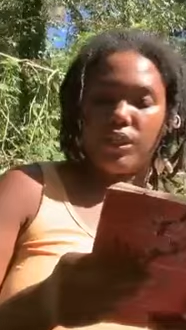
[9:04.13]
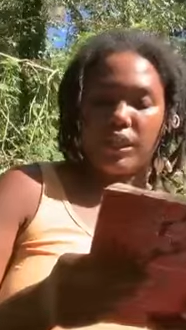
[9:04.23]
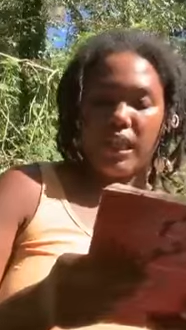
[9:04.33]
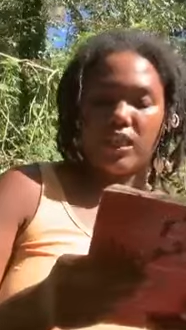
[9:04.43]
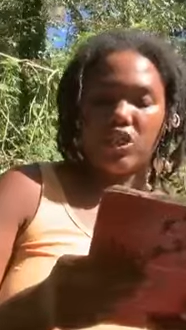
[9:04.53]
a
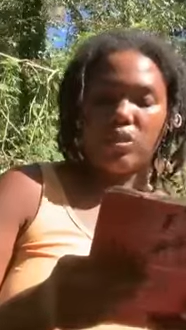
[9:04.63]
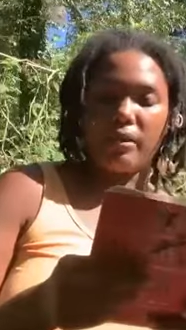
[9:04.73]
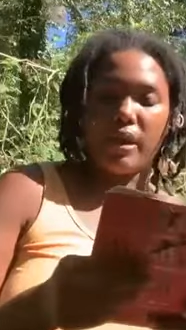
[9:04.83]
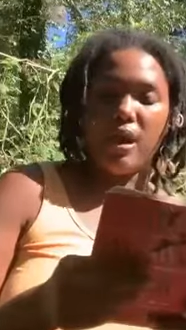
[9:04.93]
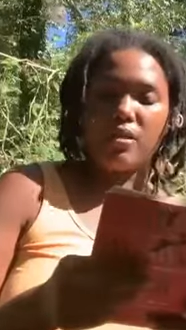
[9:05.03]
good day, she
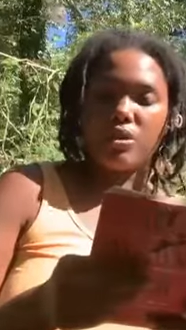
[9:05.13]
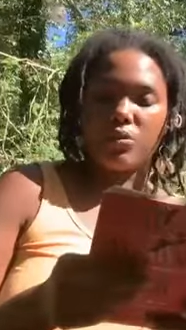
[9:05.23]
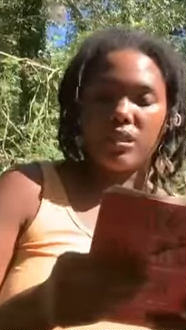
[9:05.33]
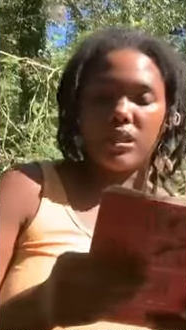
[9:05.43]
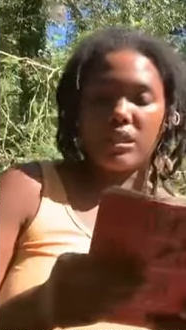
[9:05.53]
may
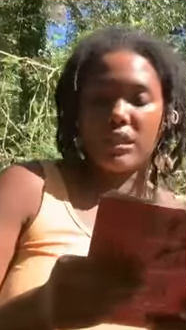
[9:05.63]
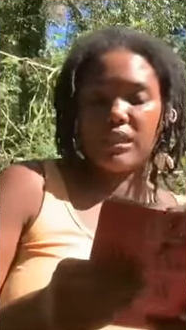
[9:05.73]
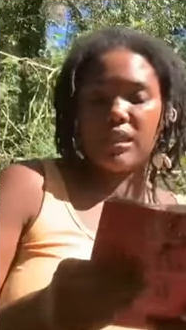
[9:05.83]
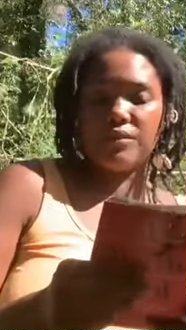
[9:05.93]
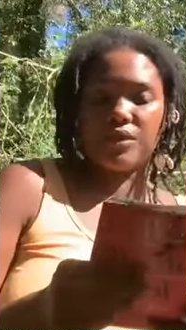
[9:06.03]
also insist
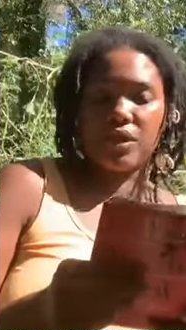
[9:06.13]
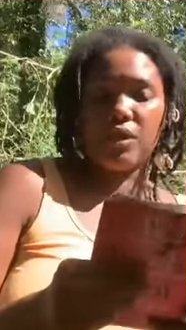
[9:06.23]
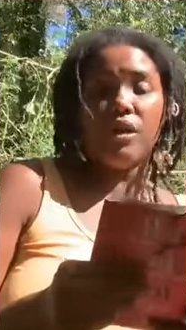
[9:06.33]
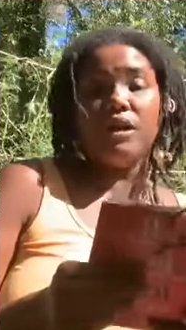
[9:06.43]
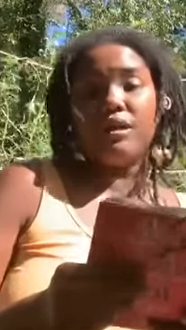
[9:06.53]
he loves
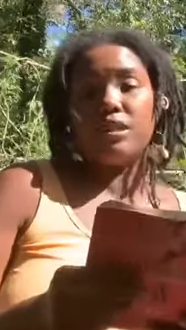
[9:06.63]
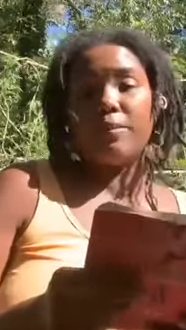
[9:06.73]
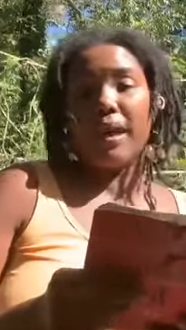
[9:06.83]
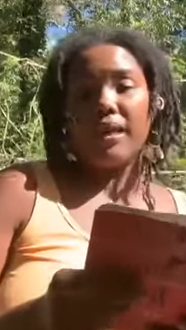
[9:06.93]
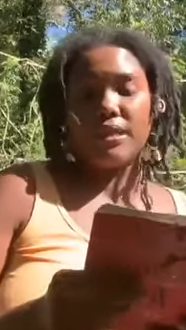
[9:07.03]
her
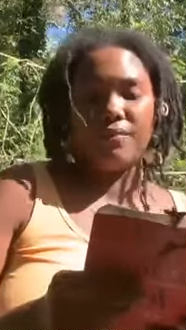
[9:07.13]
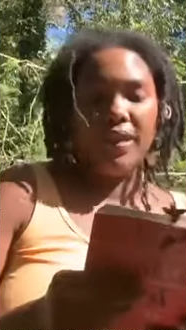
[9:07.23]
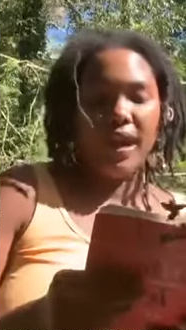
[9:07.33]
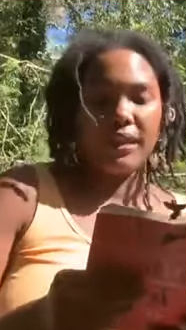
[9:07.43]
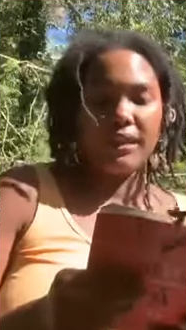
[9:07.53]
despite his
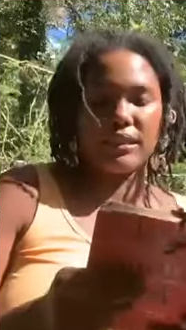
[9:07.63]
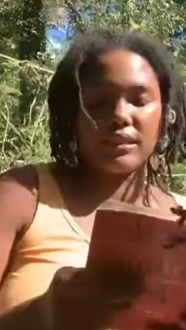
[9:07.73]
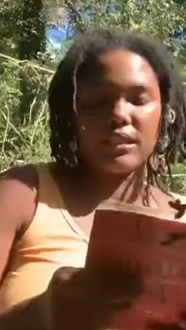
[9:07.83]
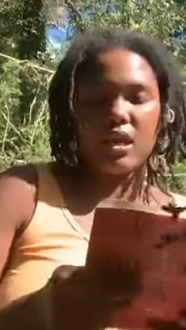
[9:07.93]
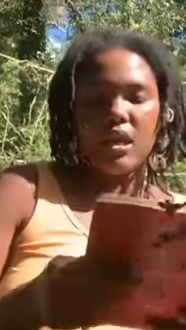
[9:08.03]
violence.